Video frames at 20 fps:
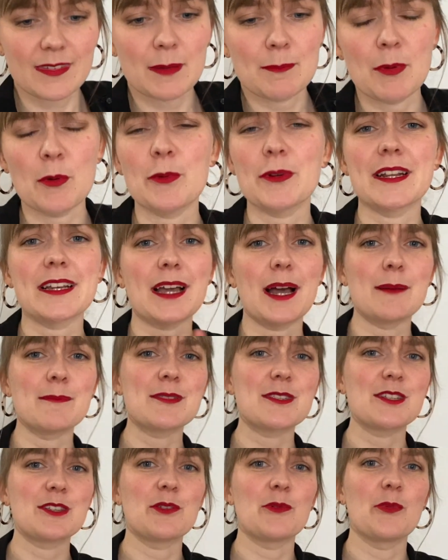But when it comes
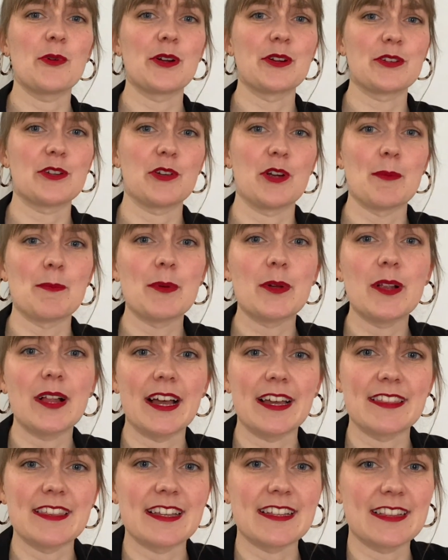to the word cripple,
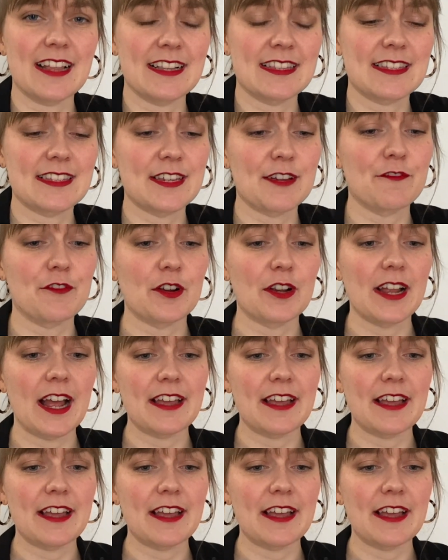I think that's different.